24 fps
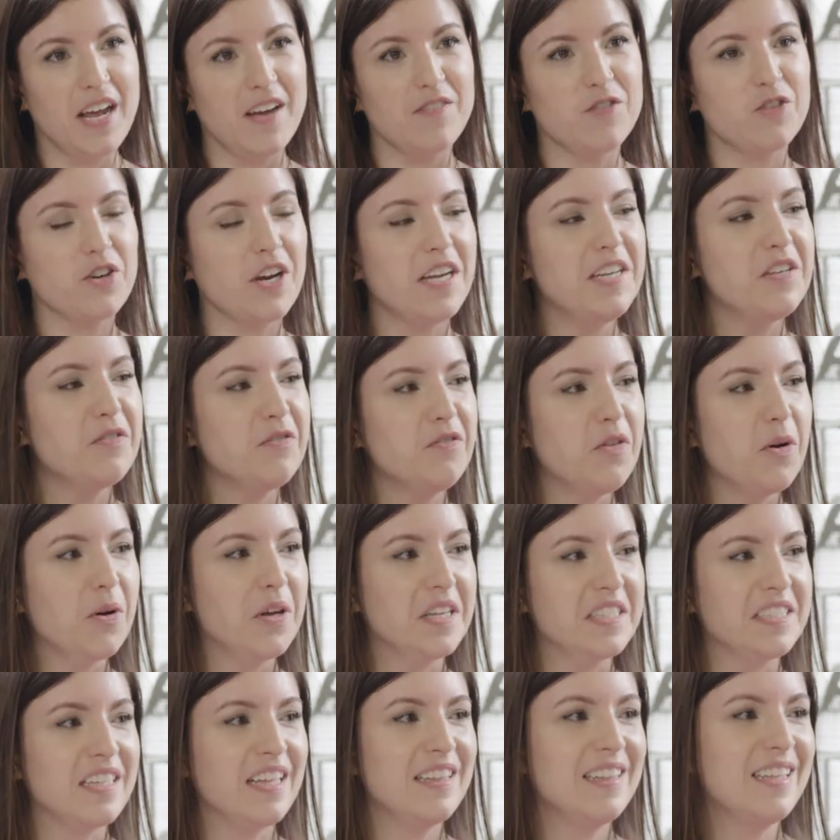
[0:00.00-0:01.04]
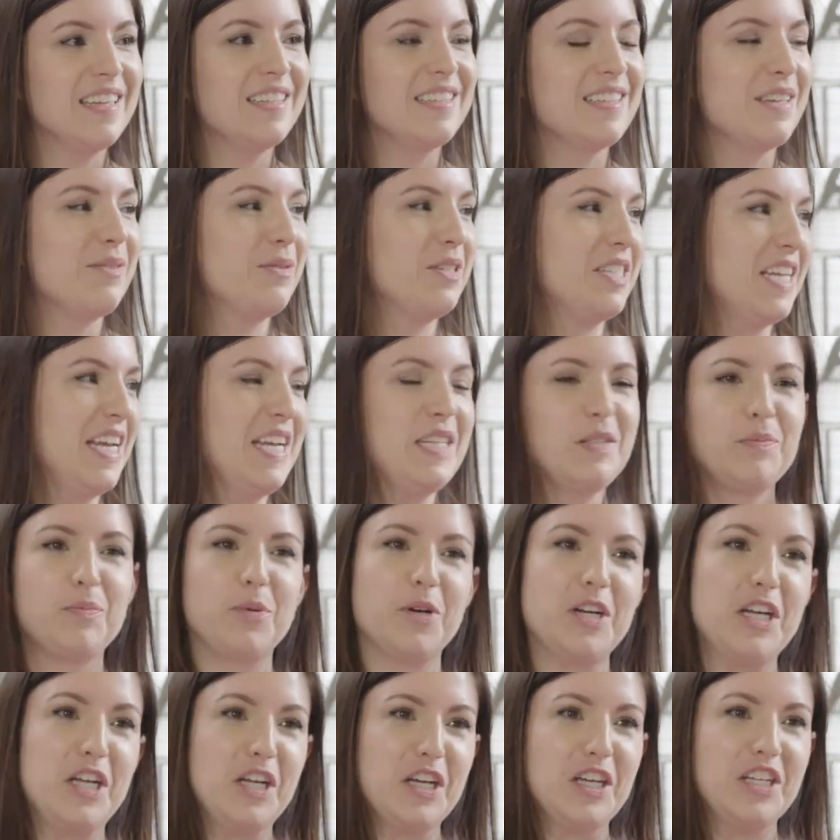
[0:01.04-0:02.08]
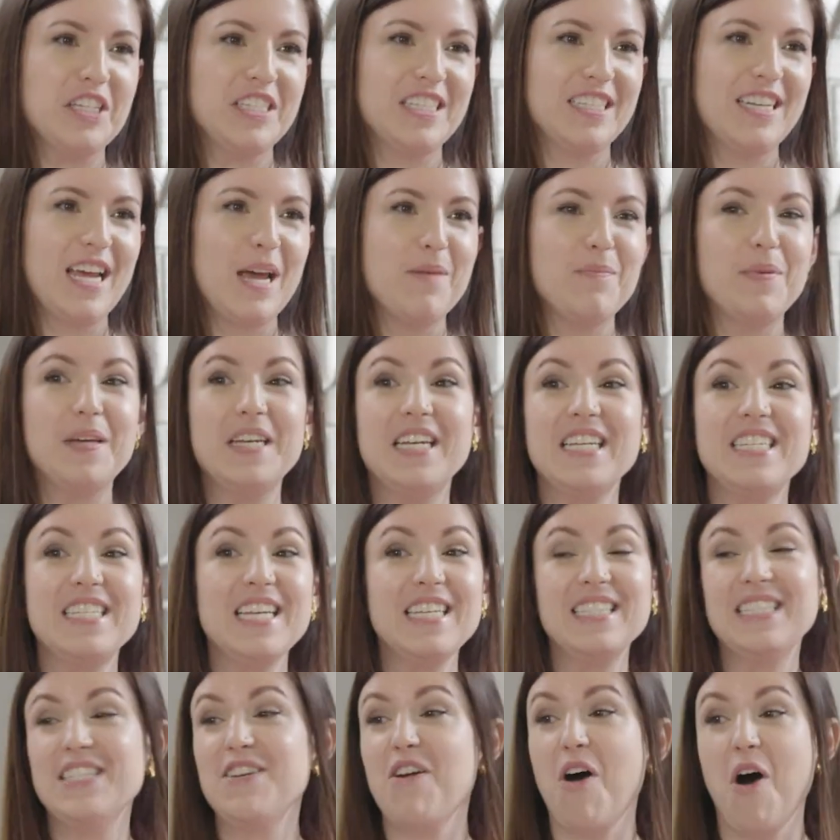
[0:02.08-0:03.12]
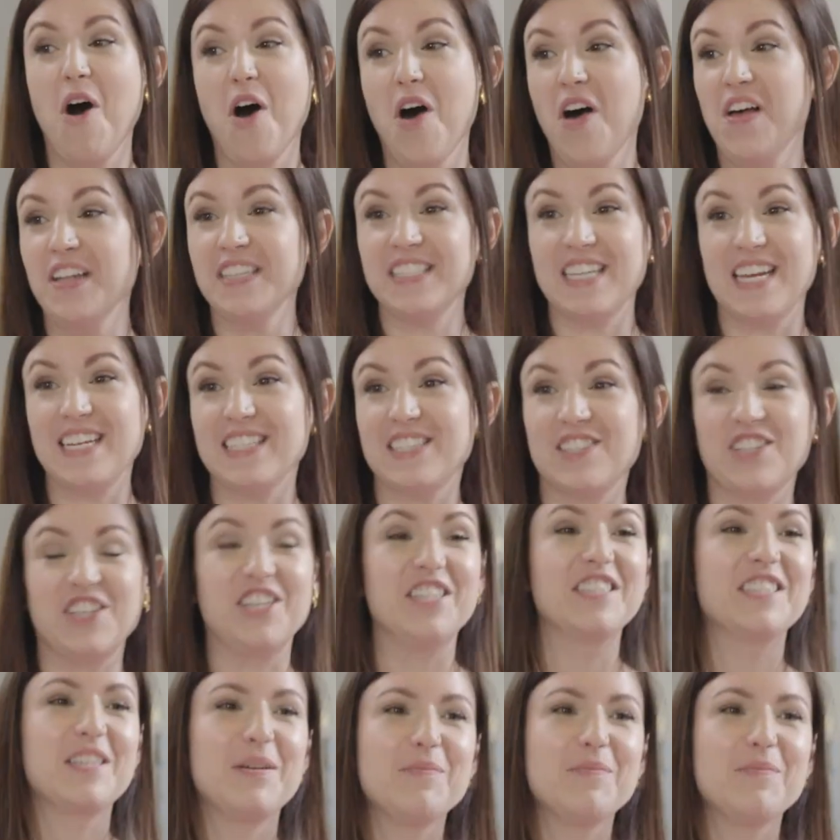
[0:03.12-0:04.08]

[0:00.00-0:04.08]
I've tried to focus on things that would taste pretty good today, but it doesn't all taste good.